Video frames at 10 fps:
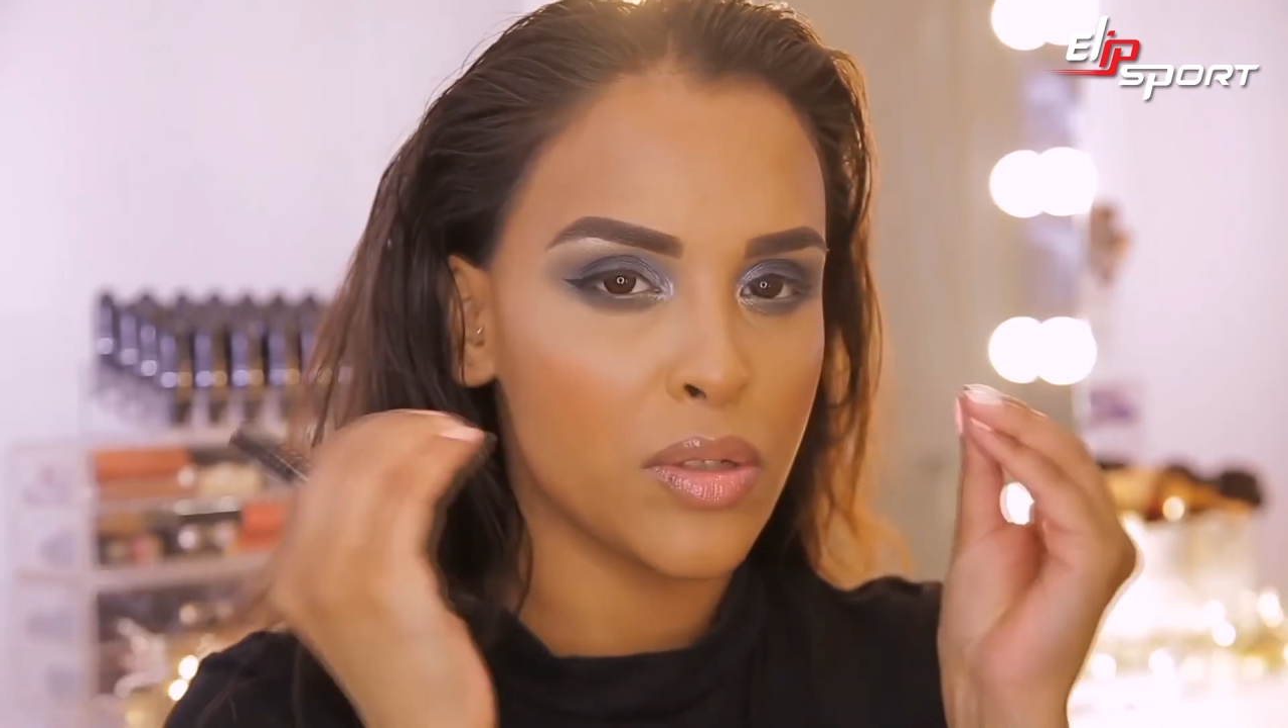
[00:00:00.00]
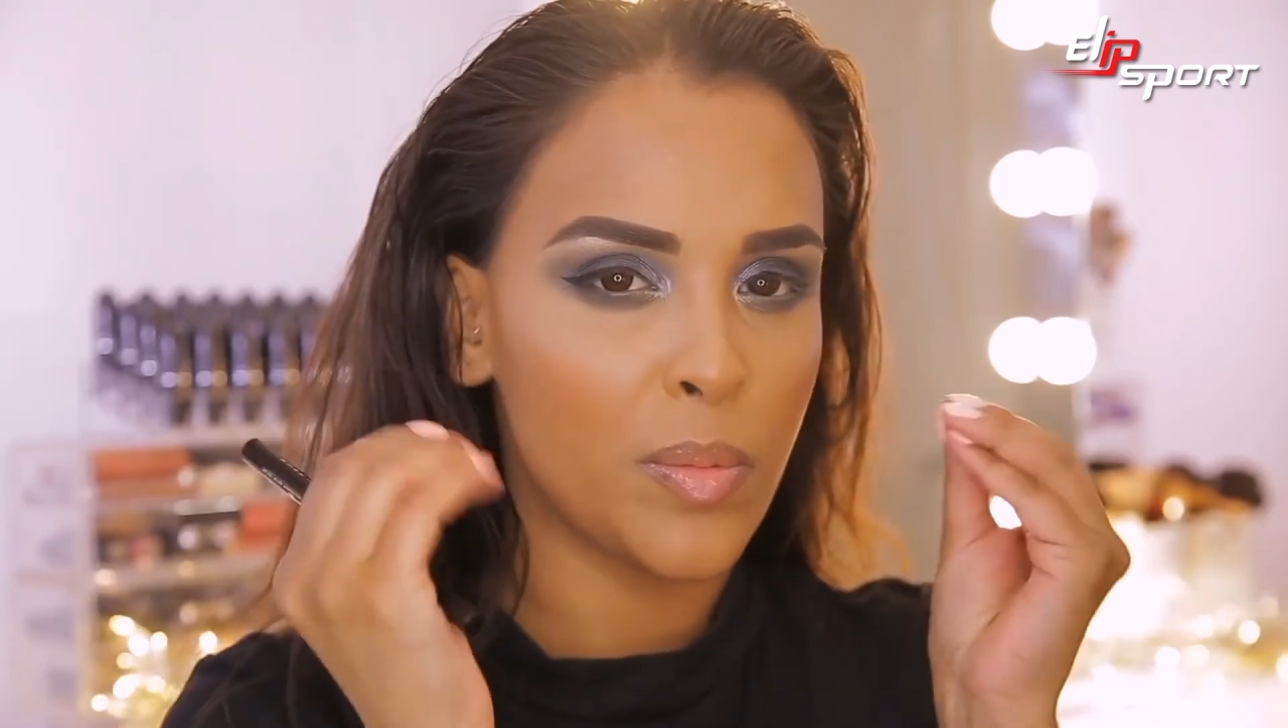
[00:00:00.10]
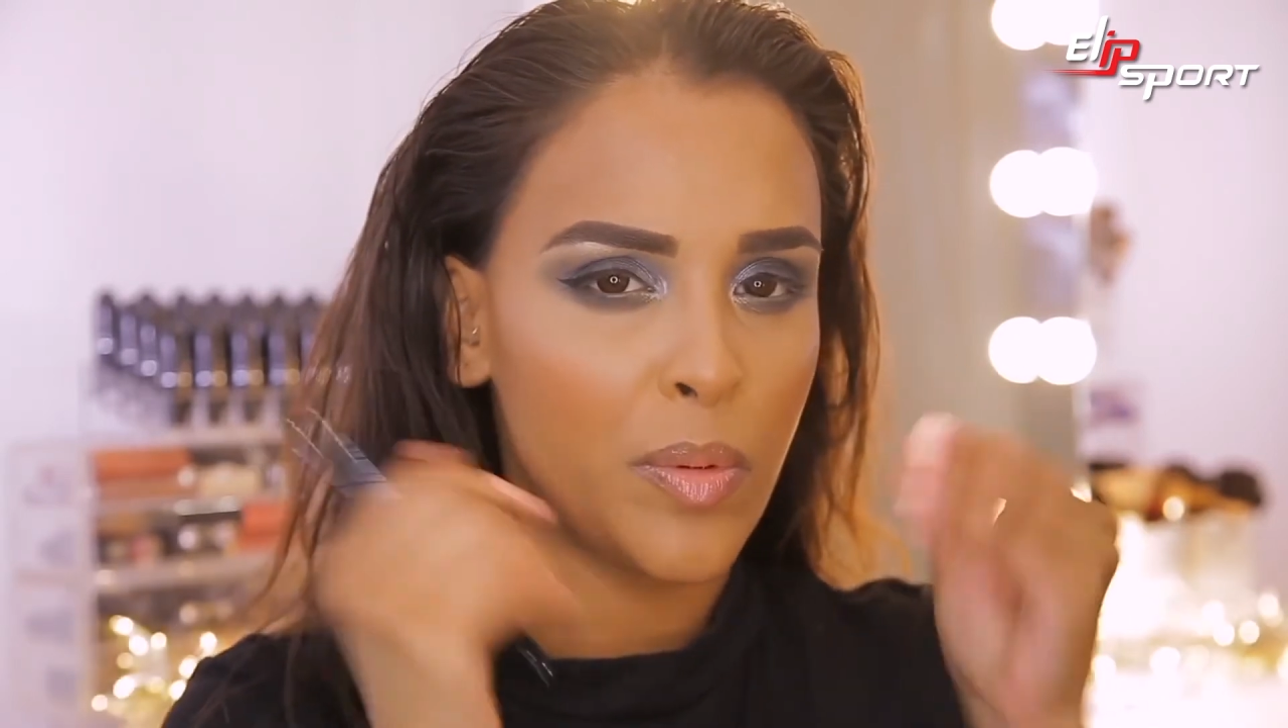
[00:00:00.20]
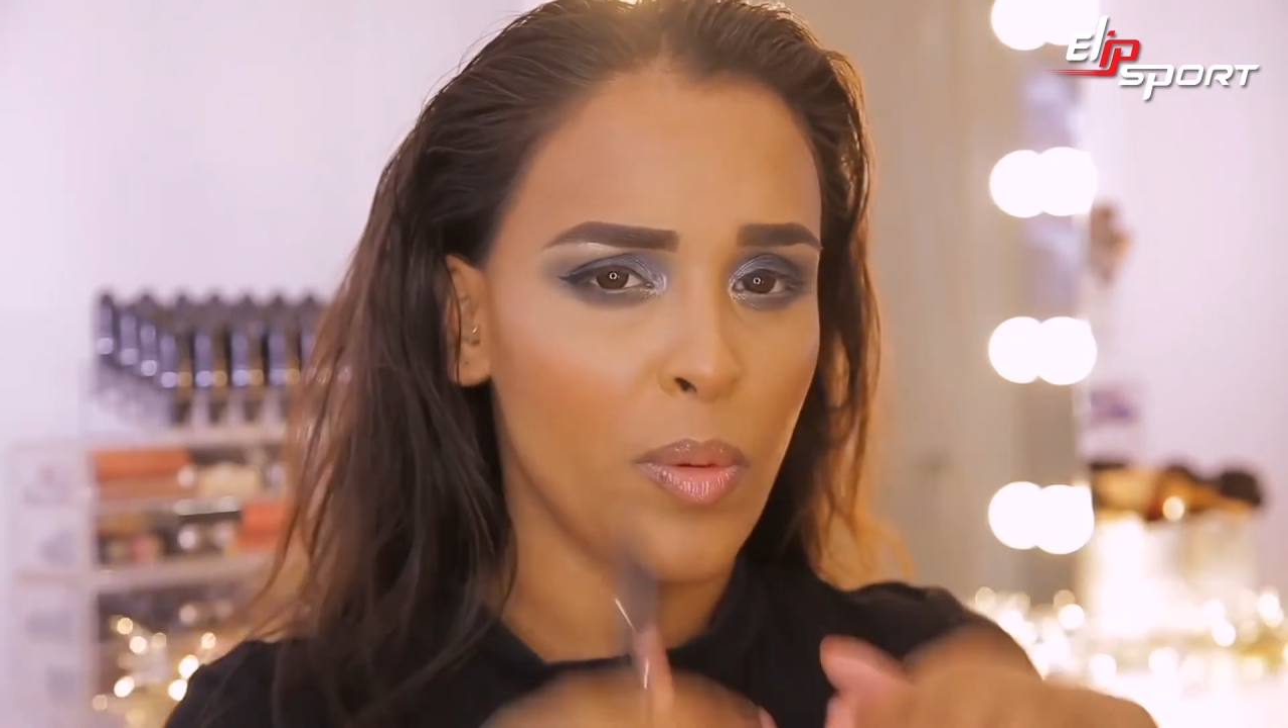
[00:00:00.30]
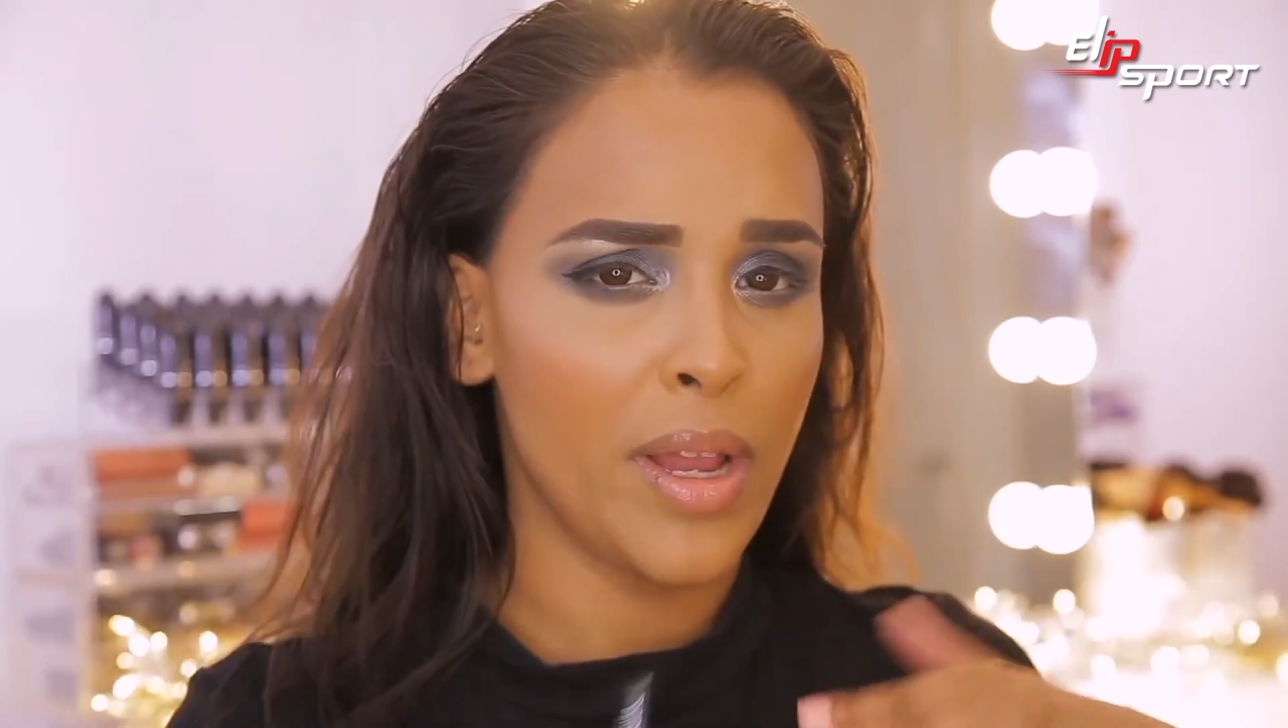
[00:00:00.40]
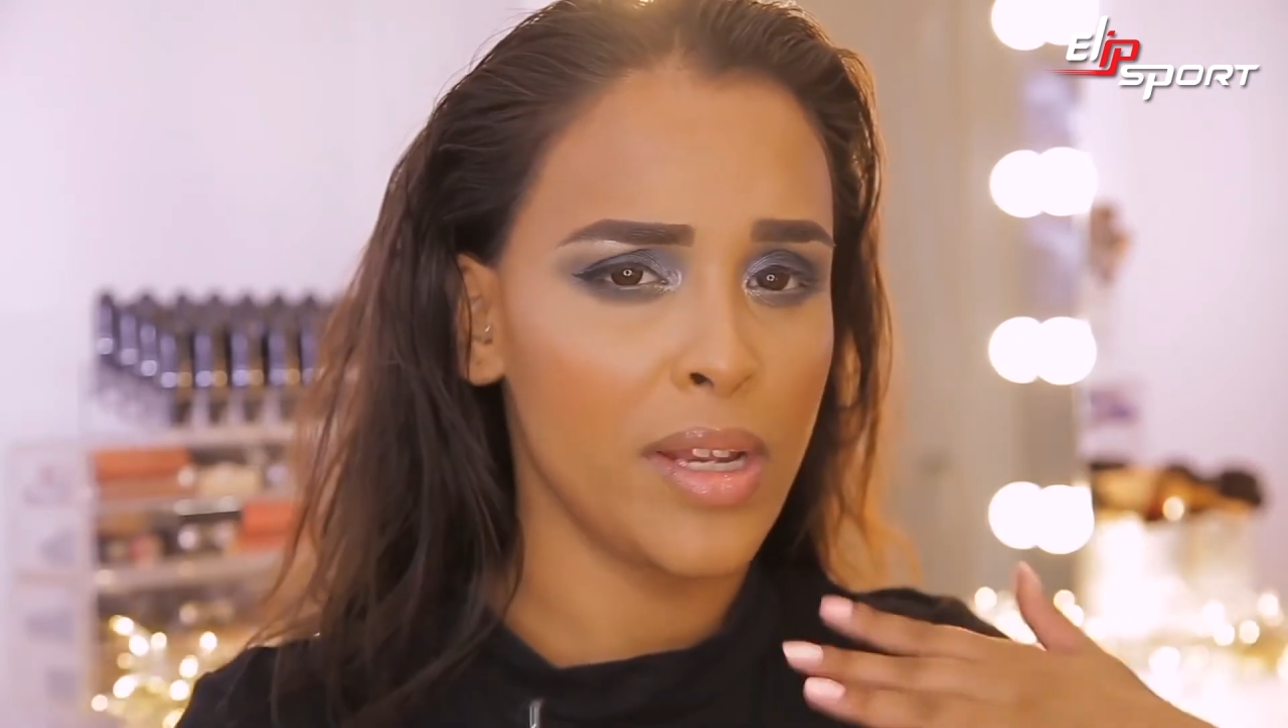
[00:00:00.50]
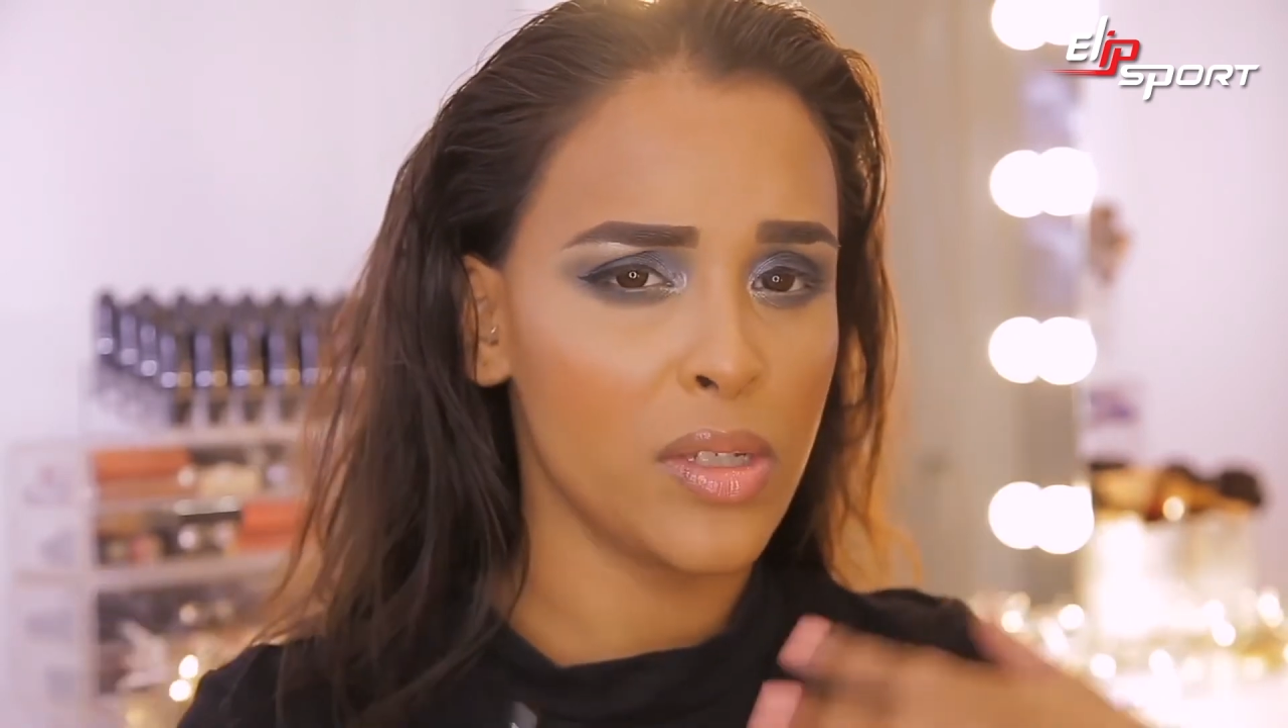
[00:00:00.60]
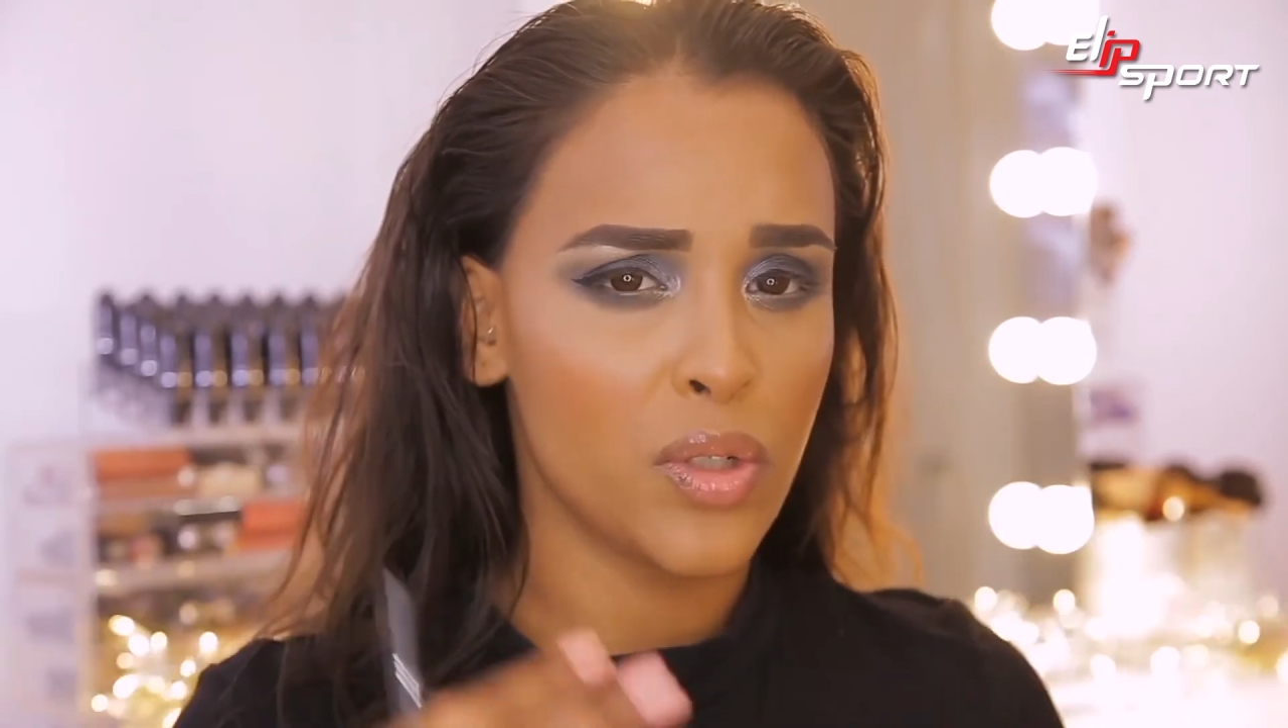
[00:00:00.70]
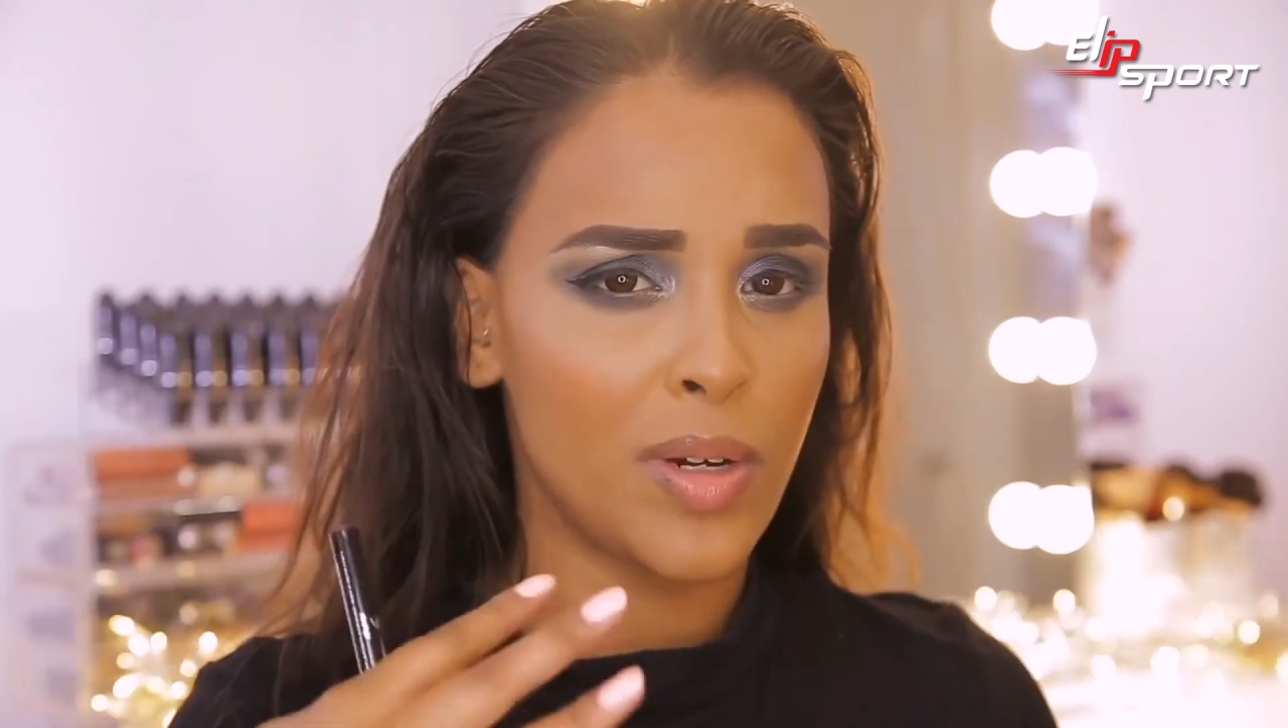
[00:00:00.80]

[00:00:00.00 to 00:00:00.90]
it's super wet and it's